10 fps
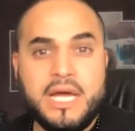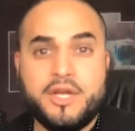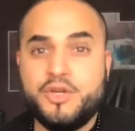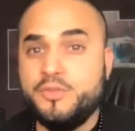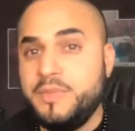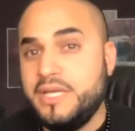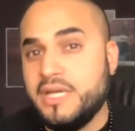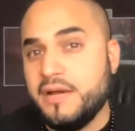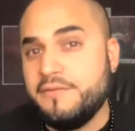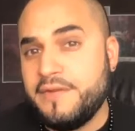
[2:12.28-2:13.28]
Could be
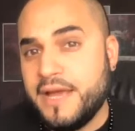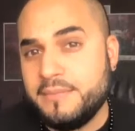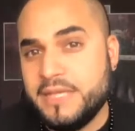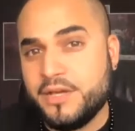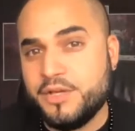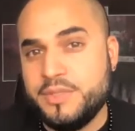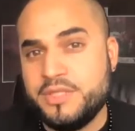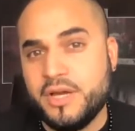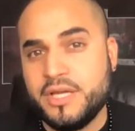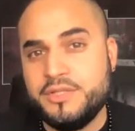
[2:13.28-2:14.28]
a family, it could be
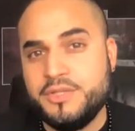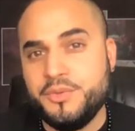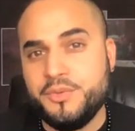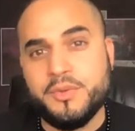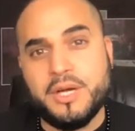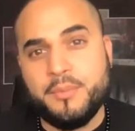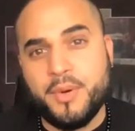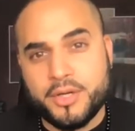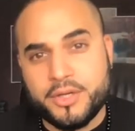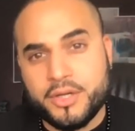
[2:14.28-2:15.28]
talking to a
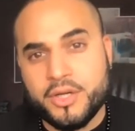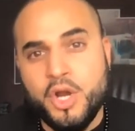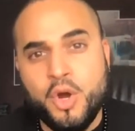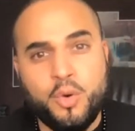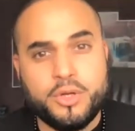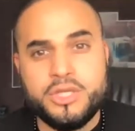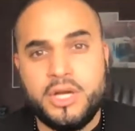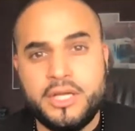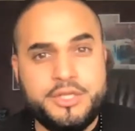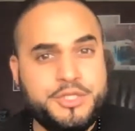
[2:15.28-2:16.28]
partner or
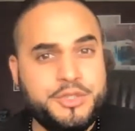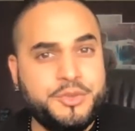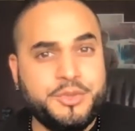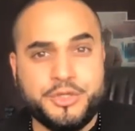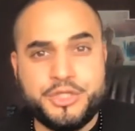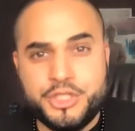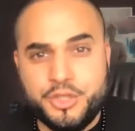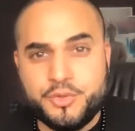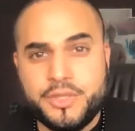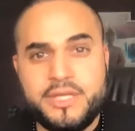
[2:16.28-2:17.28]
talking to your
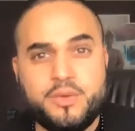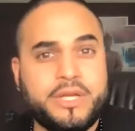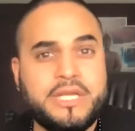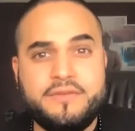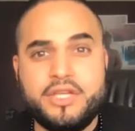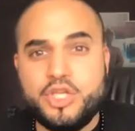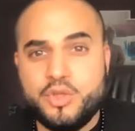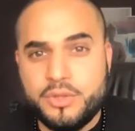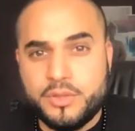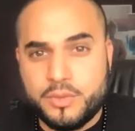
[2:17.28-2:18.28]
children or giving
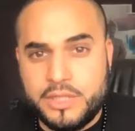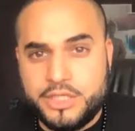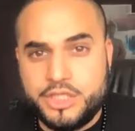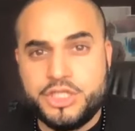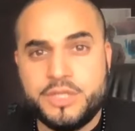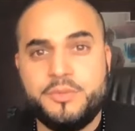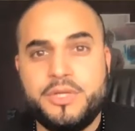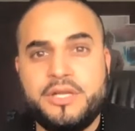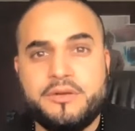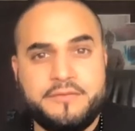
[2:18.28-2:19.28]
you the relationship
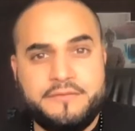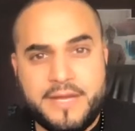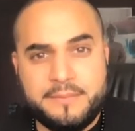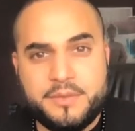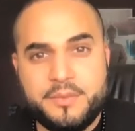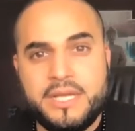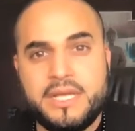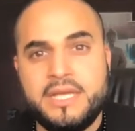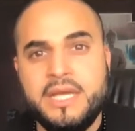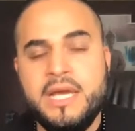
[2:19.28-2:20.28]
reading or the family
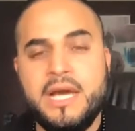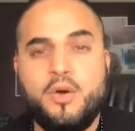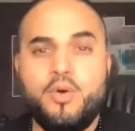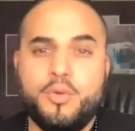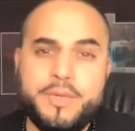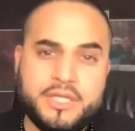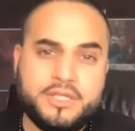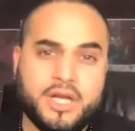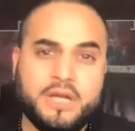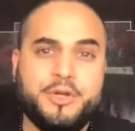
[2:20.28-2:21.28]
reading, or we can
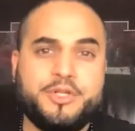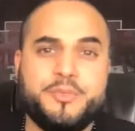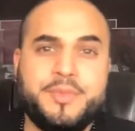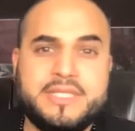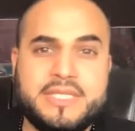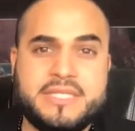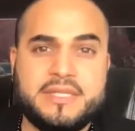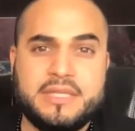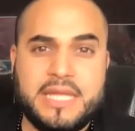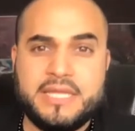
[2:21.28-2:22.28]
talk about your business
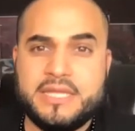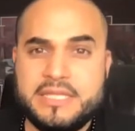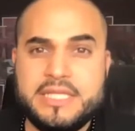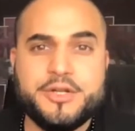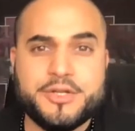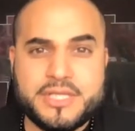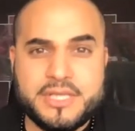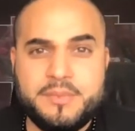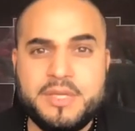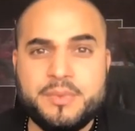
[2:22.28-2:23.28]
and like the leaders and
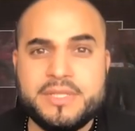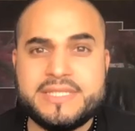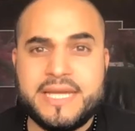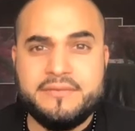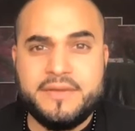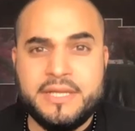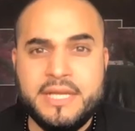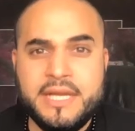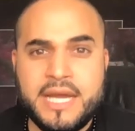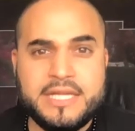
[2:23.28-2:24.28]
the people inside of it,
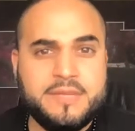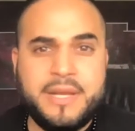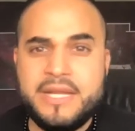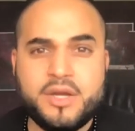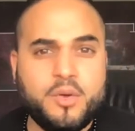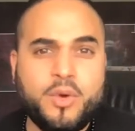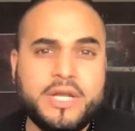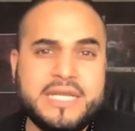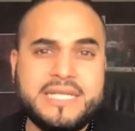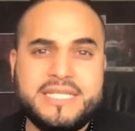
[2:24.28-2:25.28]
depending on what
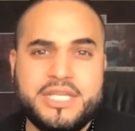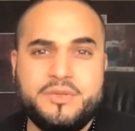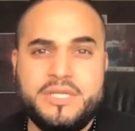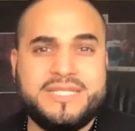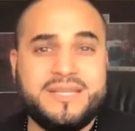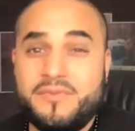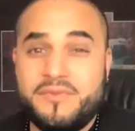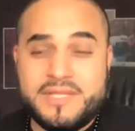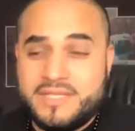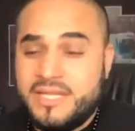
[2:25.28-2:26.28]
it is that you need. Some of
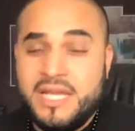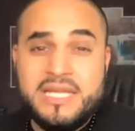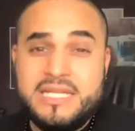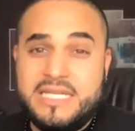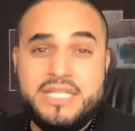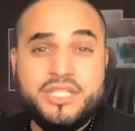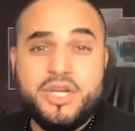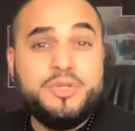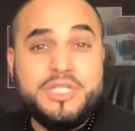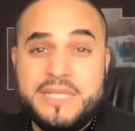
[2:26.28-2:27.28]
us need to
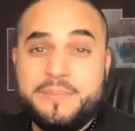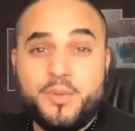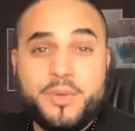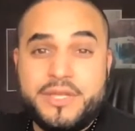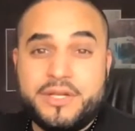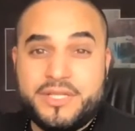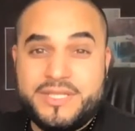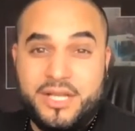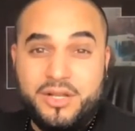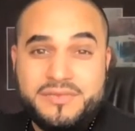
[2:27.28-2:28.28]
go deeper within
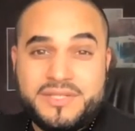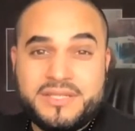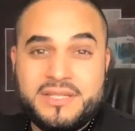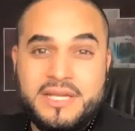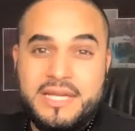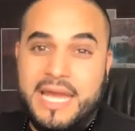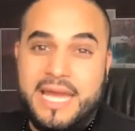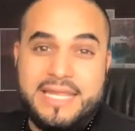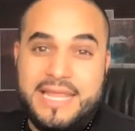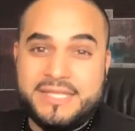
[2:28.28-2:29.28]
ourselves,
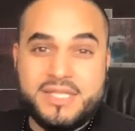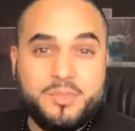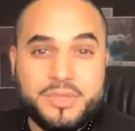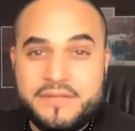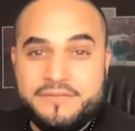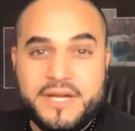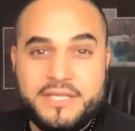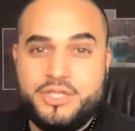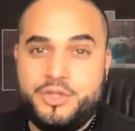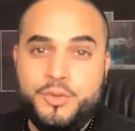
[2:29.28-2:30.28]
and that's completely fine
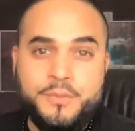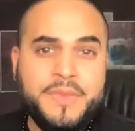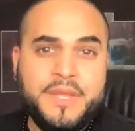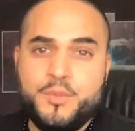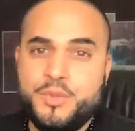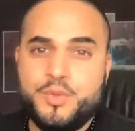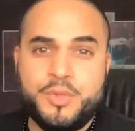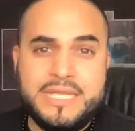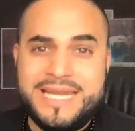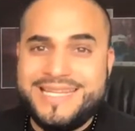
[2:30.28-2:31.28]
too. Do a
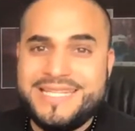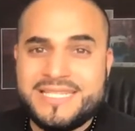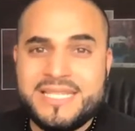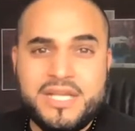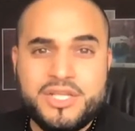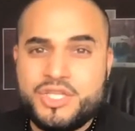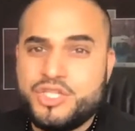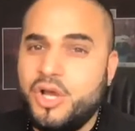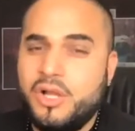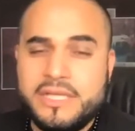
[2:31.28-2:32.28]
nice,
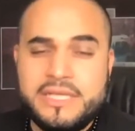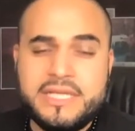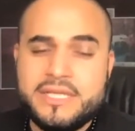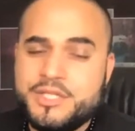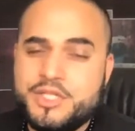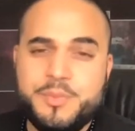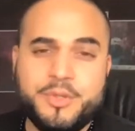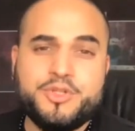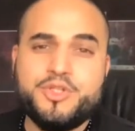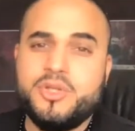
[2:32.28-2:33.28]
solid
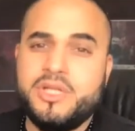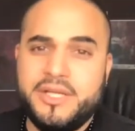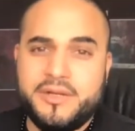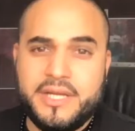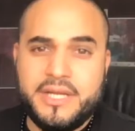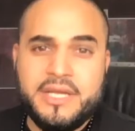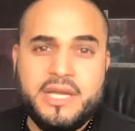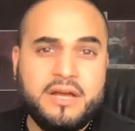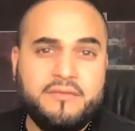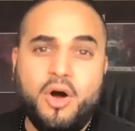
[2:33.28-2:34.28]
spiritual clearing
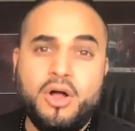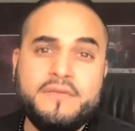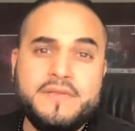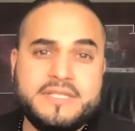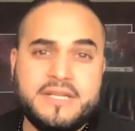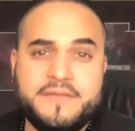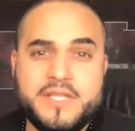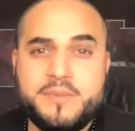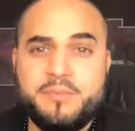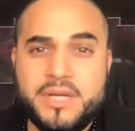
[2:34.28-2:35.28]
of all the stuff that's
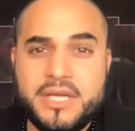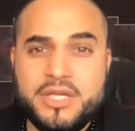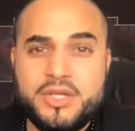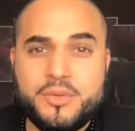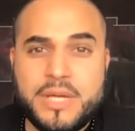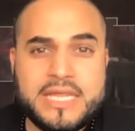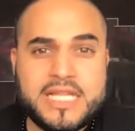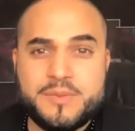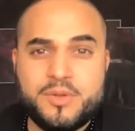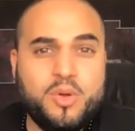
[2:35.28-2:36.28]
been bugging you and
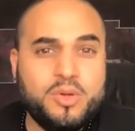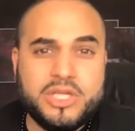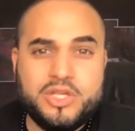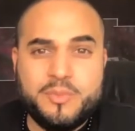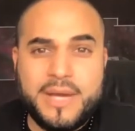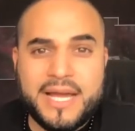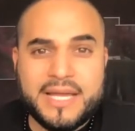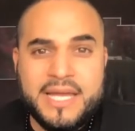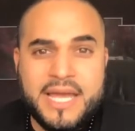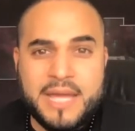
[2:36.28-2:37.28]
that's been holding you back,
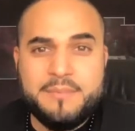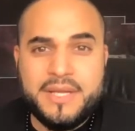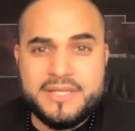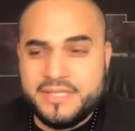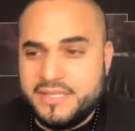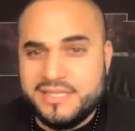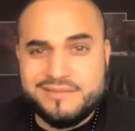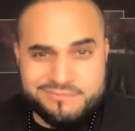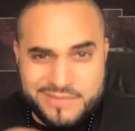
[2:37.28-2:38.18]
and basically